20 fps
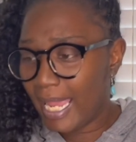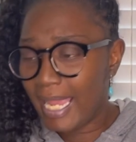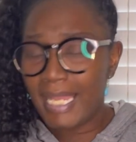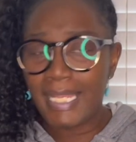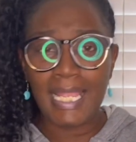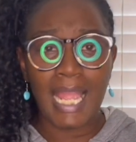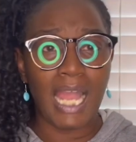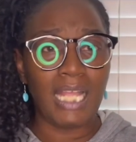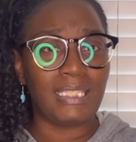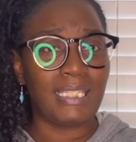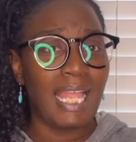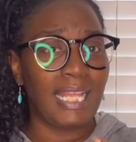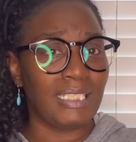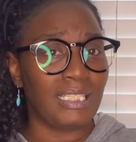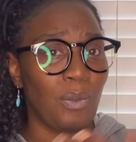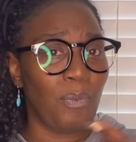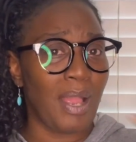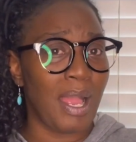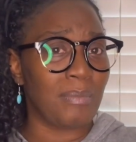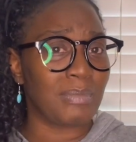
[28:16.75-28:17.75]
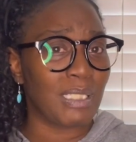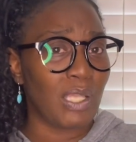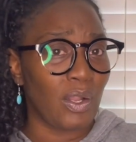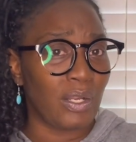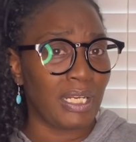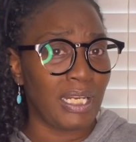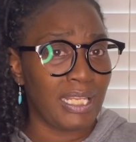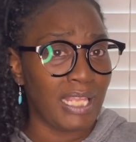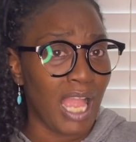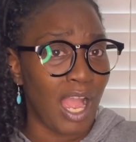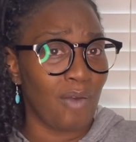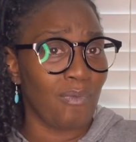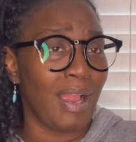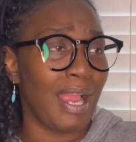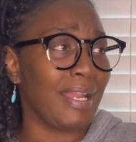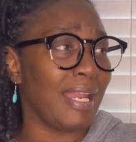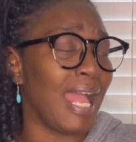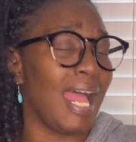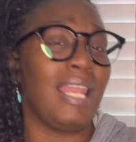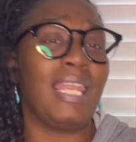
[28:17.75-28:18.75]
Y'all think the way I'm talking to y'all
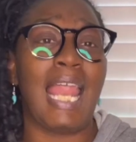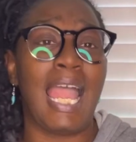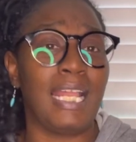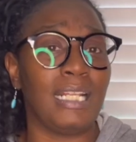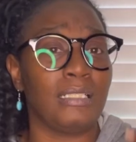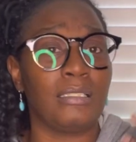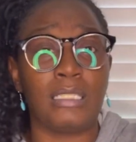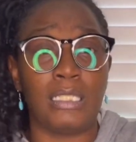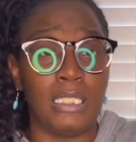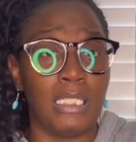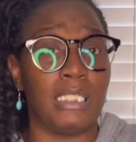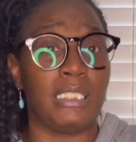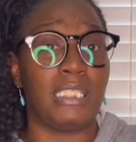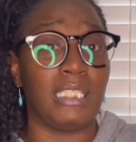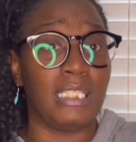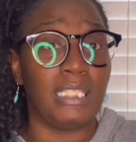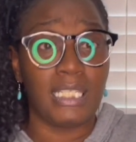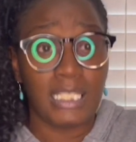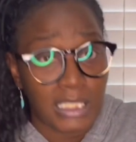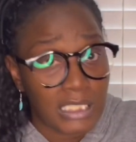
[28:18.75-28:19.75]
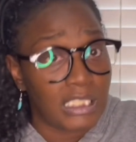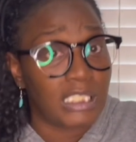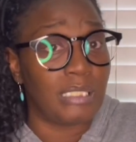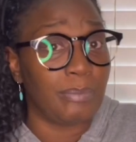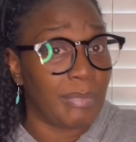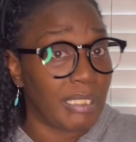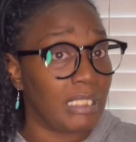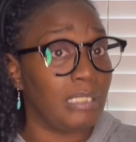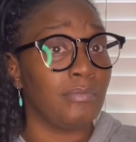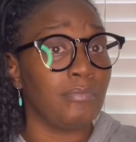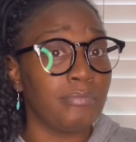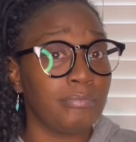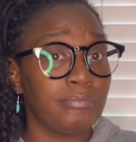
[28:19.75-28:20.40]
right now, like, listen, this is me.